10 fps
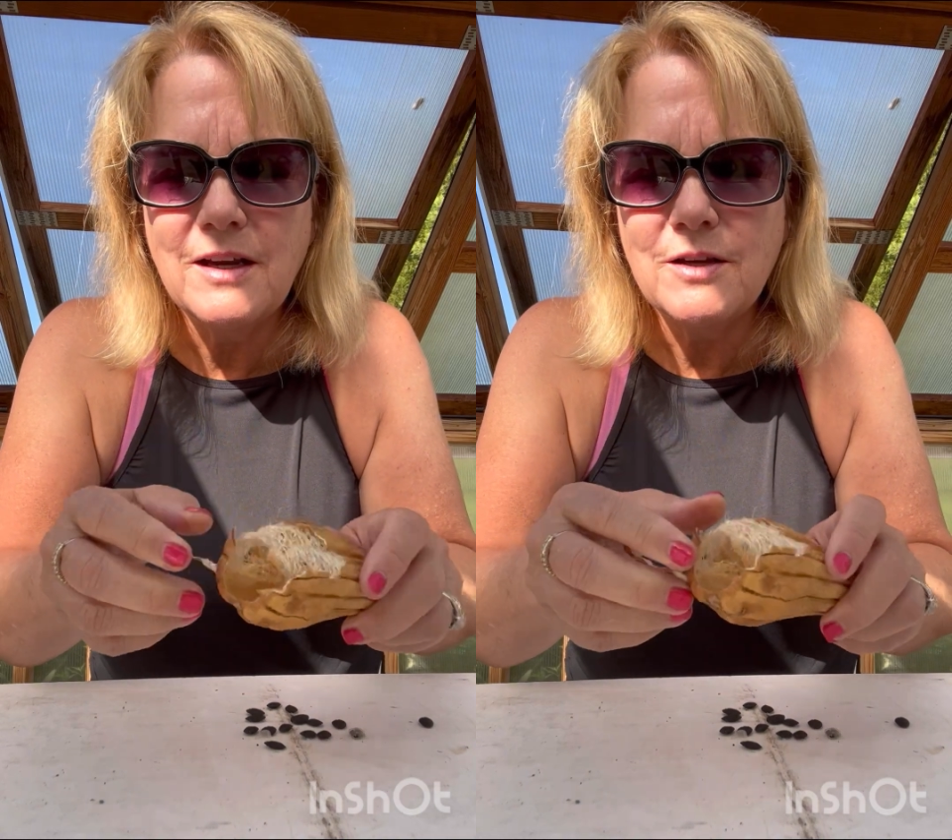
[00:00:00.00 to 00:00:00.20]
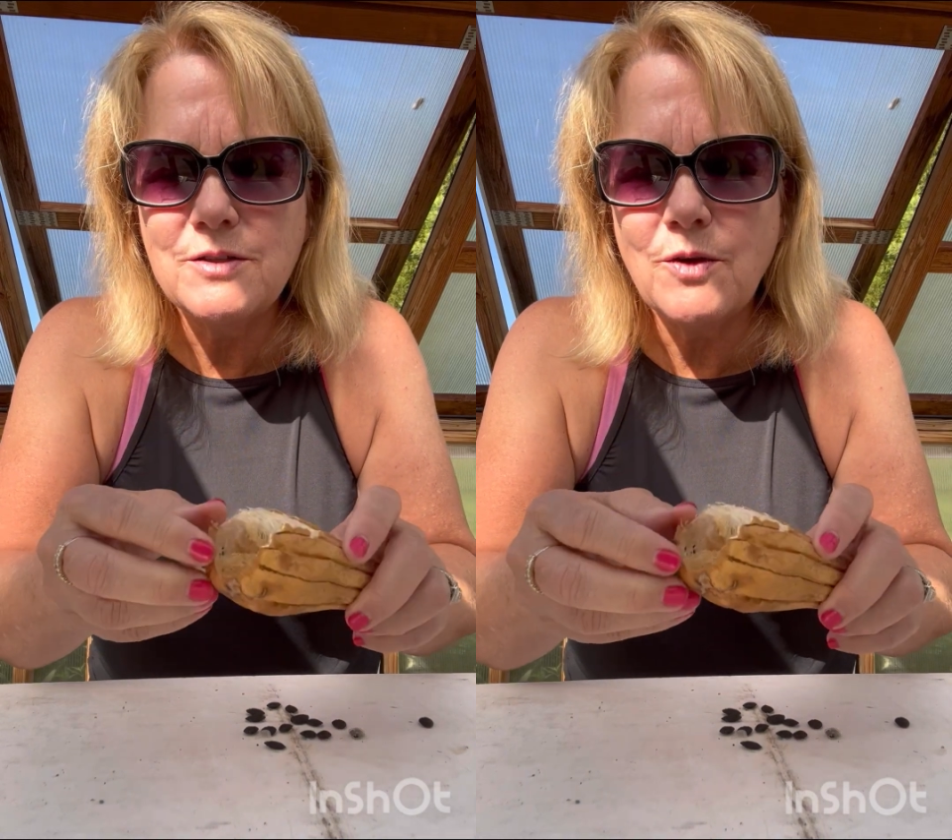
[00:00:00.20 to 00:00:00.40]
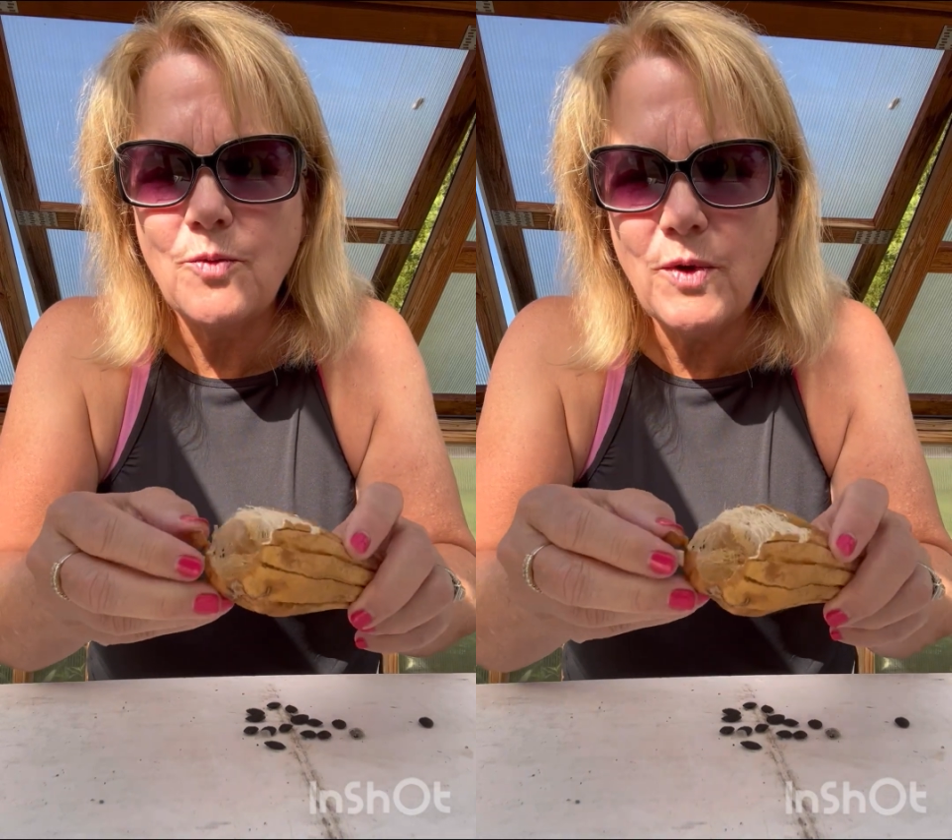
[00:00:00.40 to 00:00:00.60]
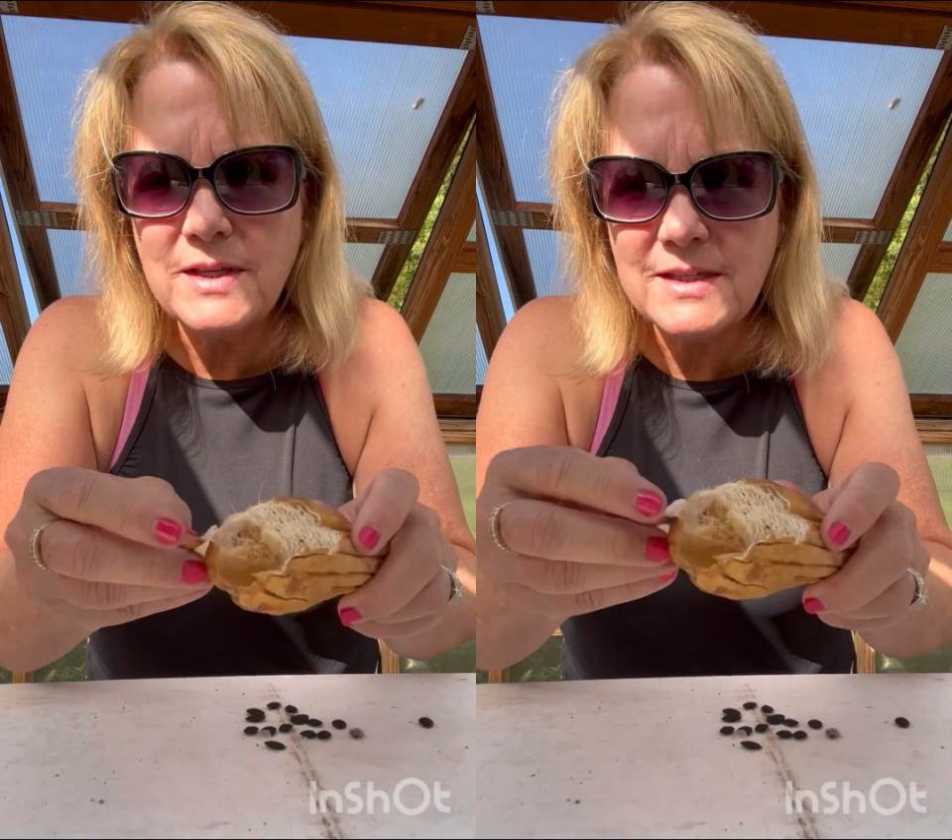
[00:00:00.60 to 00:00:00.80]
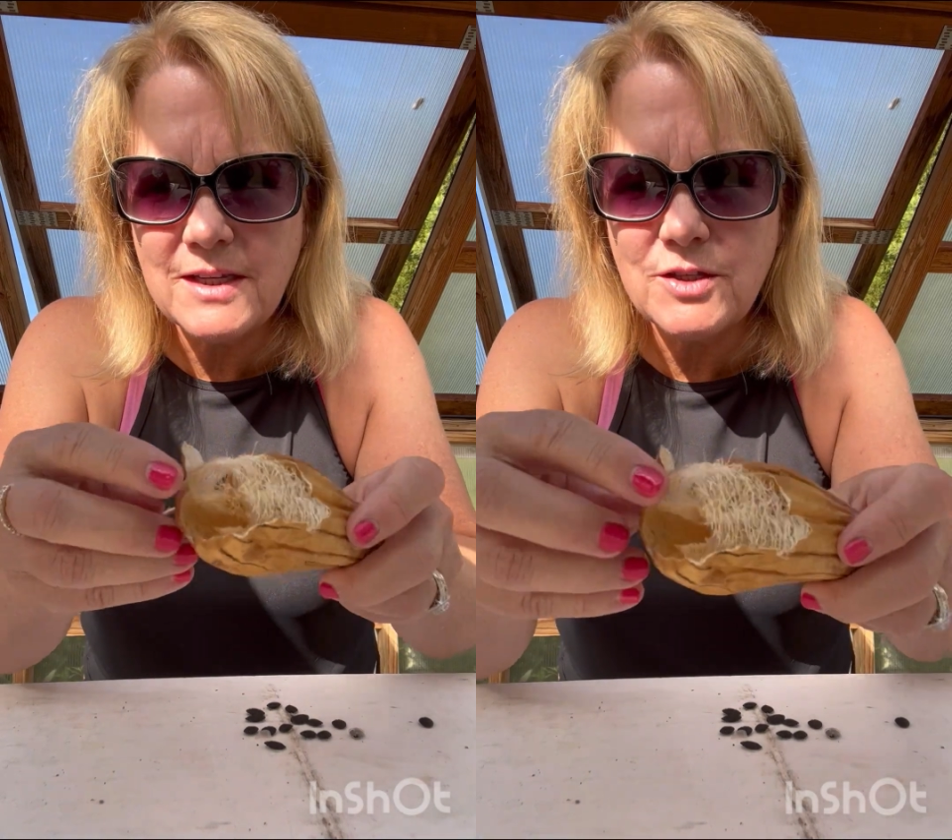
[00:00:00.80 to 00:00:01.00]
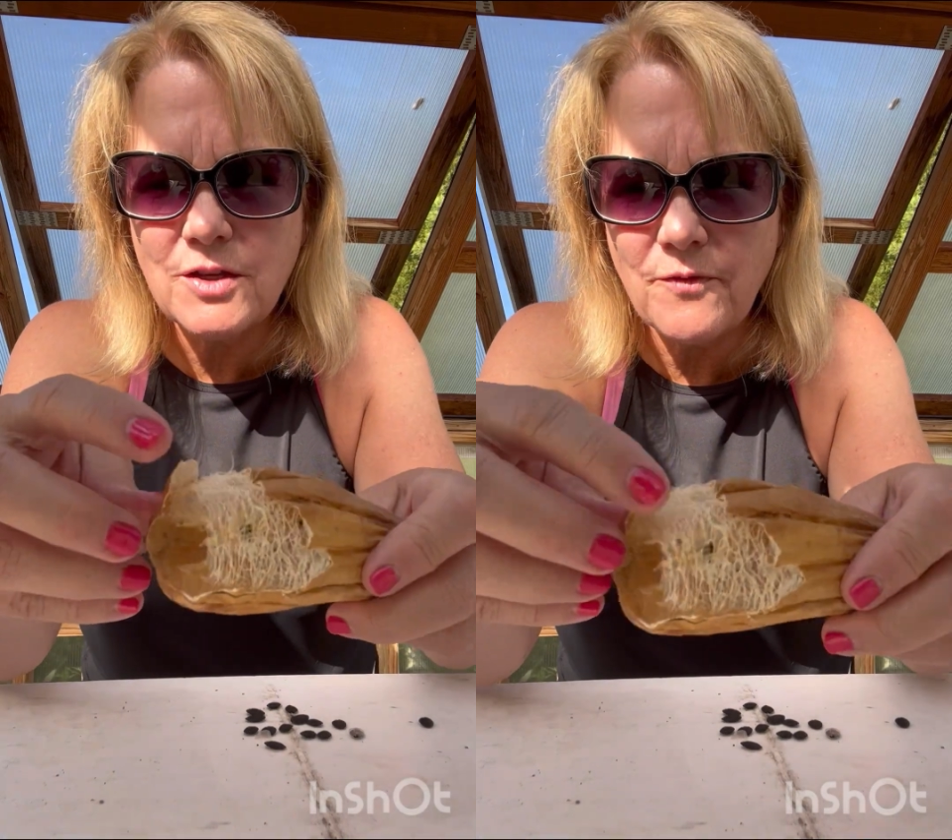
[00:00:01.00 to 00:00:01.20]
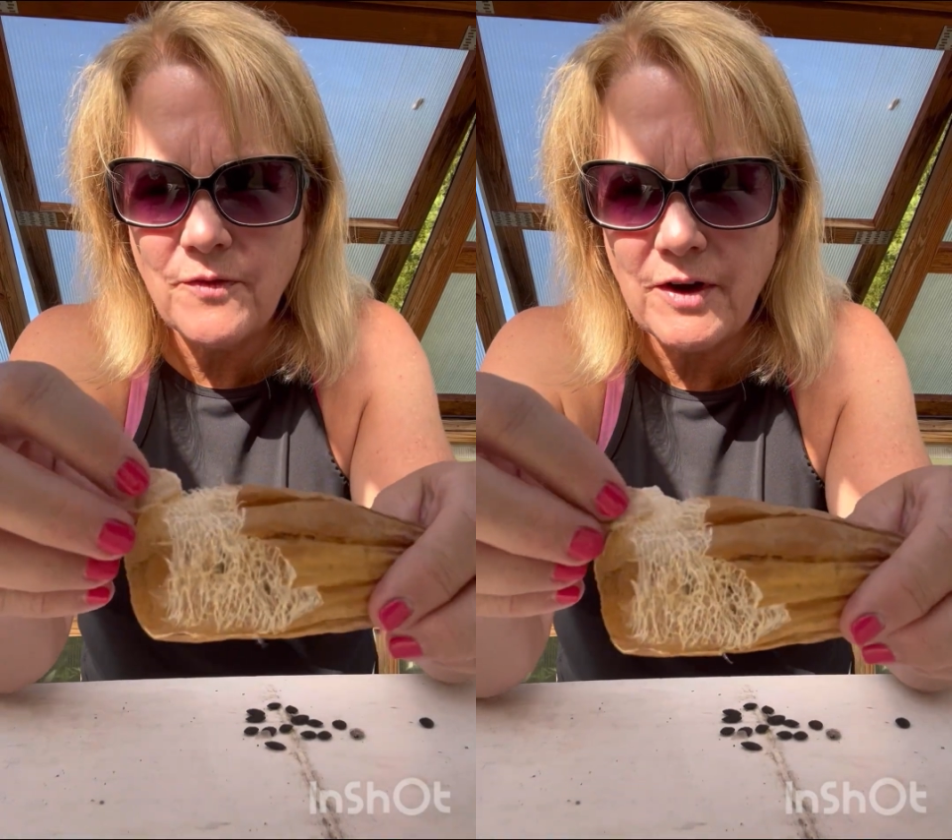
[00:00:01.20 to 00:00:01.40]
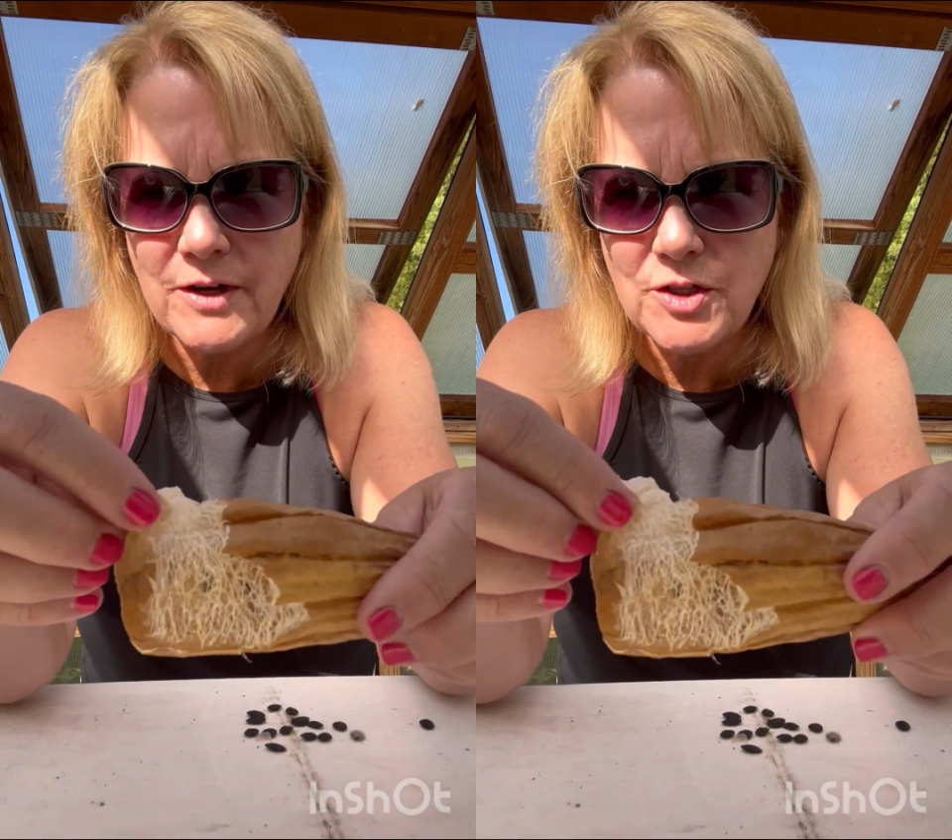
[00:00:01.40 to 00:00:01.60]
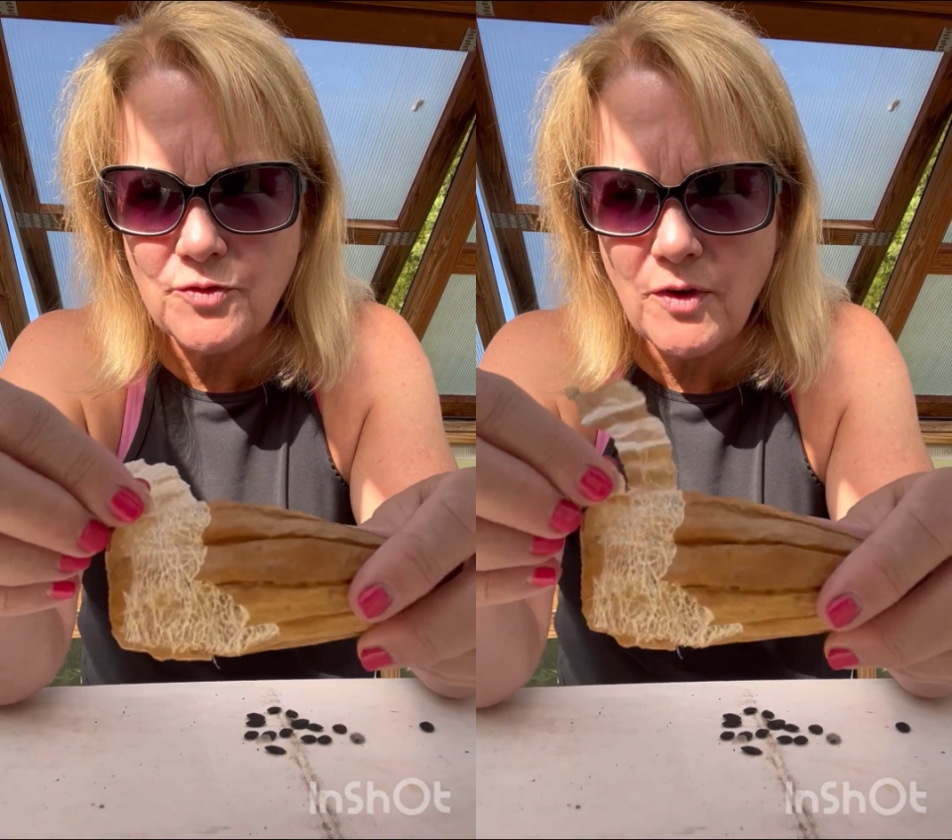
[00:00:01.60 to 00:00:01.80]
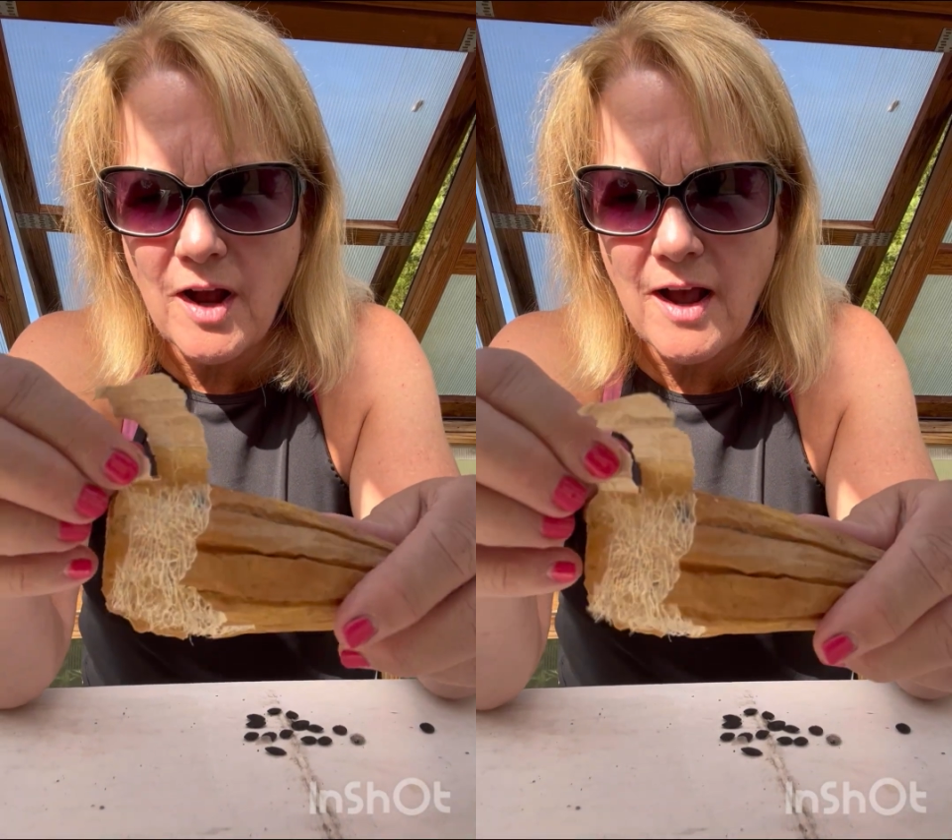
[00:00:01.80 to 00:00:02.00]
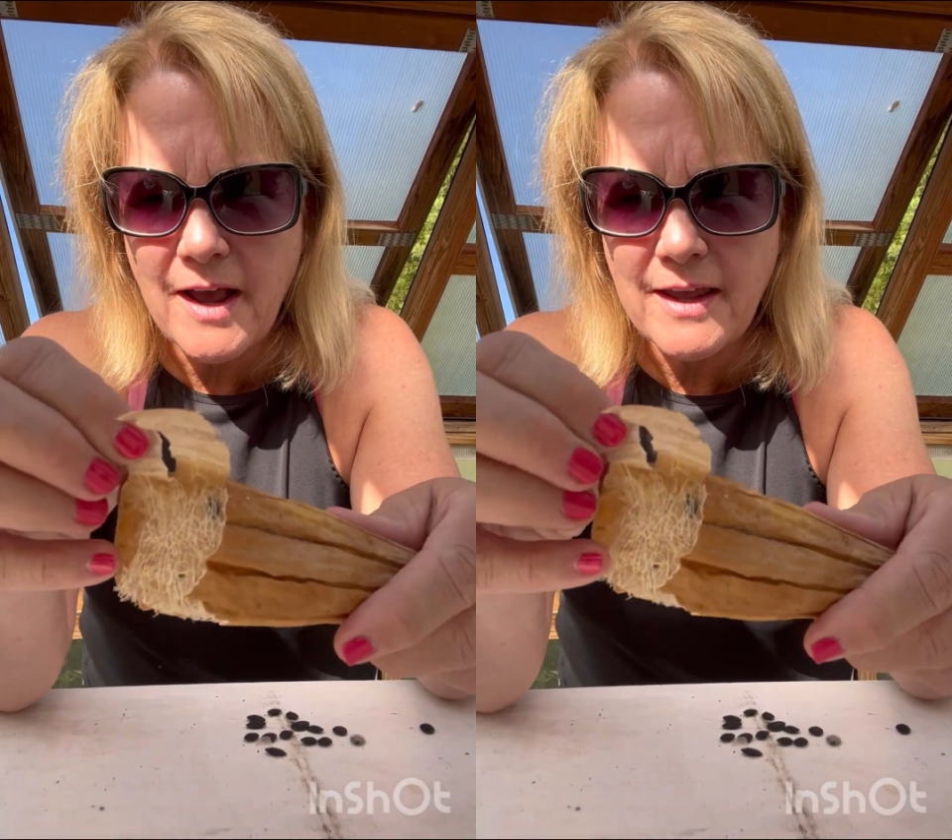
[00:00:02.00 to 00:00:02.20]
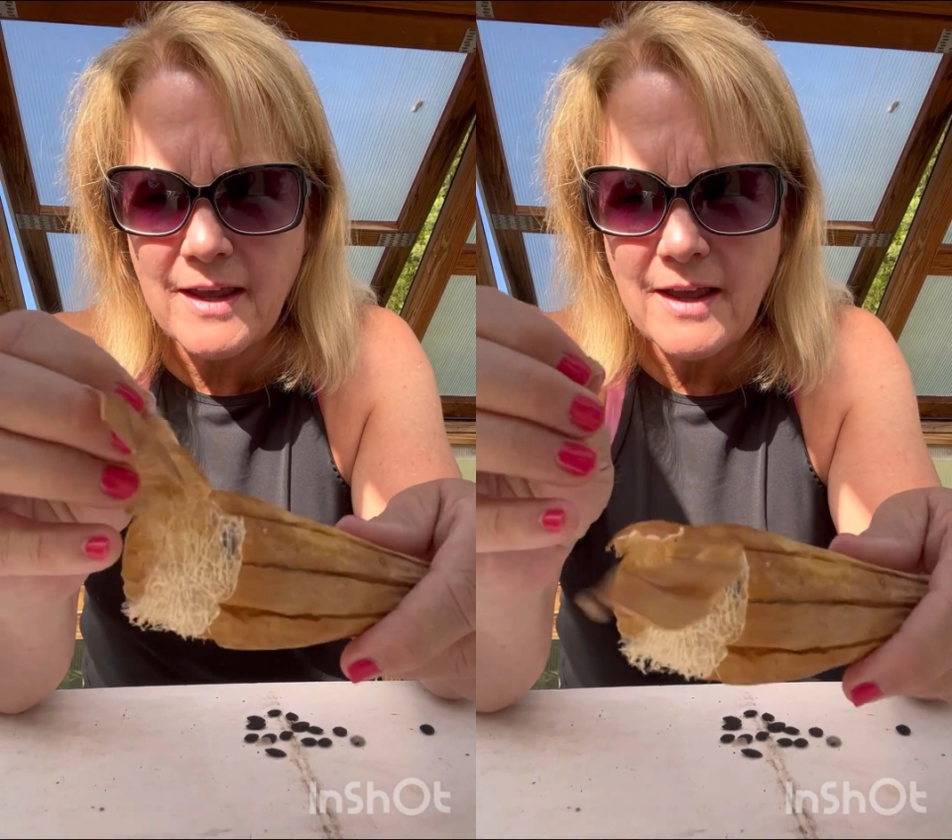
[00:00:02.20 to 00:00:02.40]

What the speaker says: So once it's very dry,